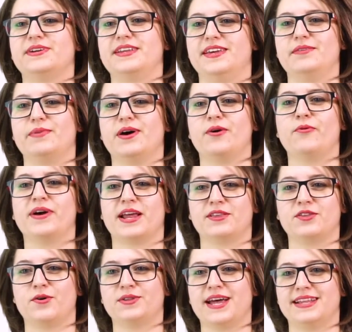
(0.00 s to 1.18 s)
an email when I
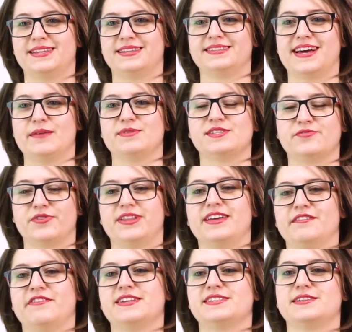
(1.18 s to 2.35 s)
know that the time is really
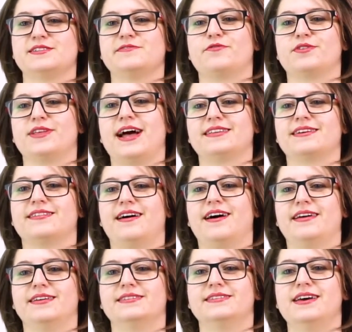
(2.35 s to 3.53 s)
of essence for that
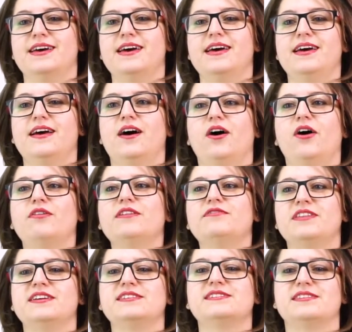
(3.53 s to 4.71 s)
client. All of
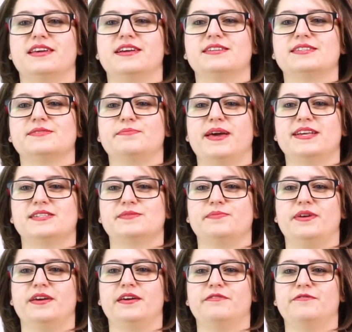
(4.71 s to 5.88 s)
these things makes
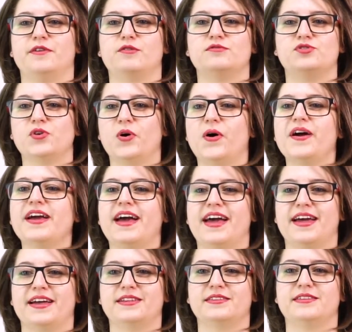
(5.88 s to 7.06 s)
me feel joy
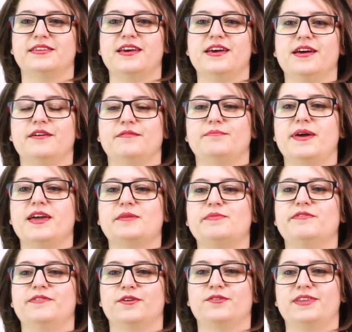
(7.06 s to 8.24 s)
and make me
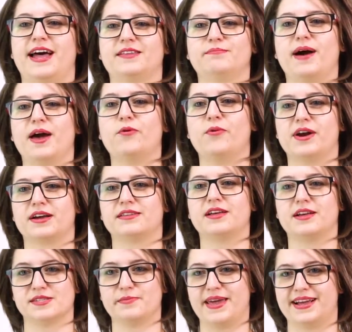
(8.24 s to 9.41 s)
feel that my work
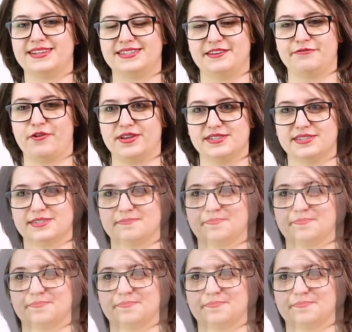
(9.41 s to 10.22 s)
does make a difference.